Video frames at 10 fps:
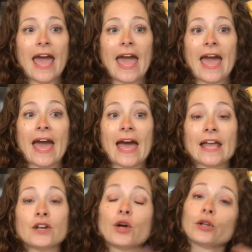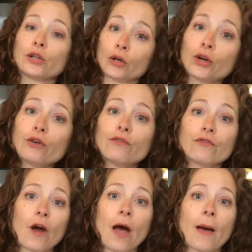and learn
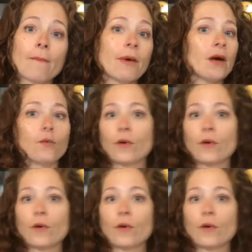from